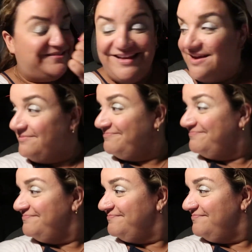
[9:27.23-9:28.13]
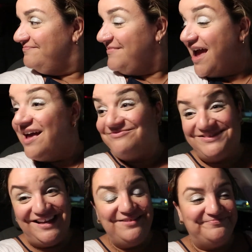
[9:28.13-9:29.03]
I'm see? not. No, I'm not kidding. Yeah,
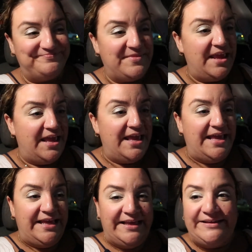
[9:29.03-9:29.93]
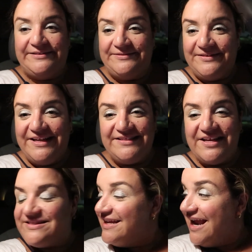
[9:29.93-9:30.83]
see, it's
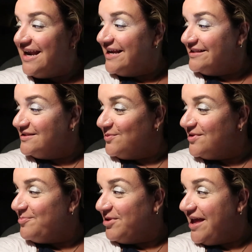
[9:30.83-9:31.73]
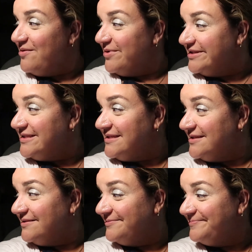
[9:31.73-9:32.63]
us Canadians. We're the polite
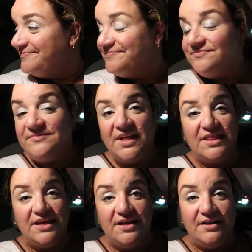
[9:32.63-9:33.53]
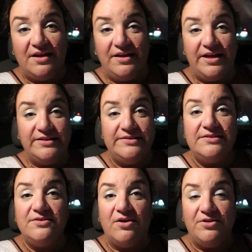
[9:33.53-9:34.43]
ones. Nothing
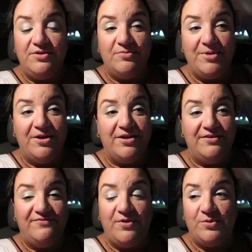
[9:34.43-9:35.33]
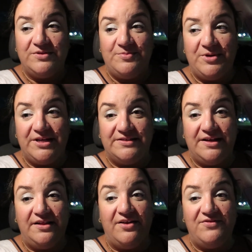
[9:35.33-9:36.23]
against all you American folks
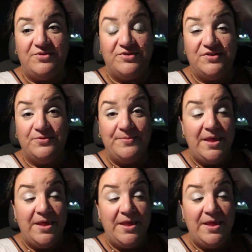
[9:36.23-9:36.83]
because I love you too.